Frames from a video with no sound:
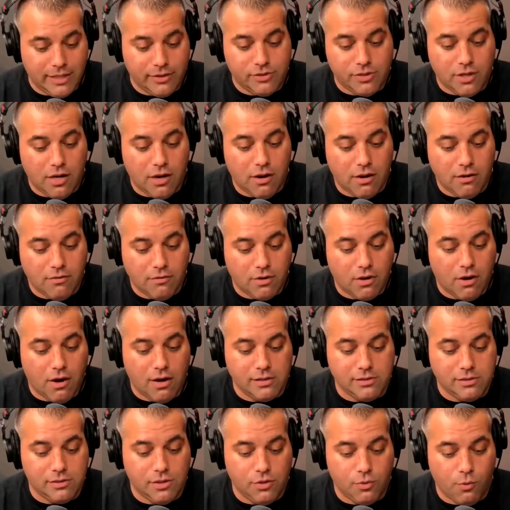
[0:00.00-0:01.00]
to her in
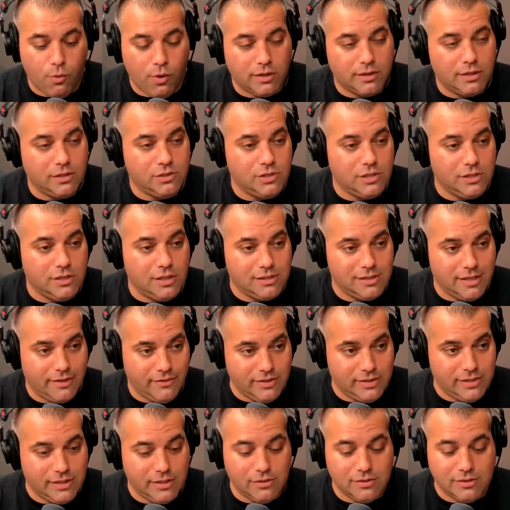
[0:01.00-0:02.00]
regards to the work that she does every
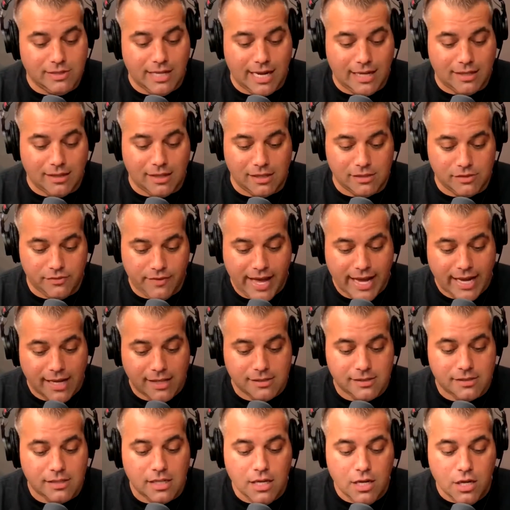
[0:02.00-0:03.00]
single day in Las
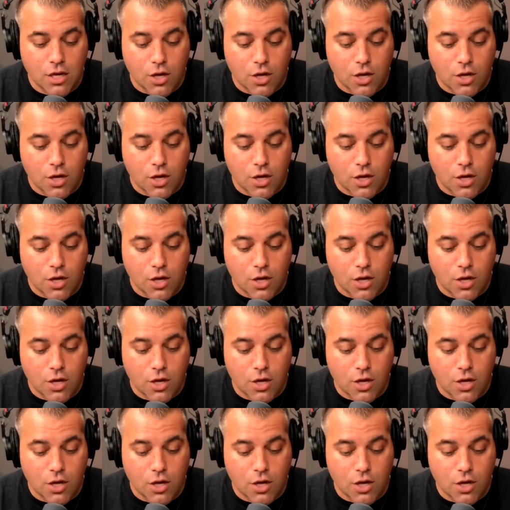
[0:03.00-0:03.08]
Vegas,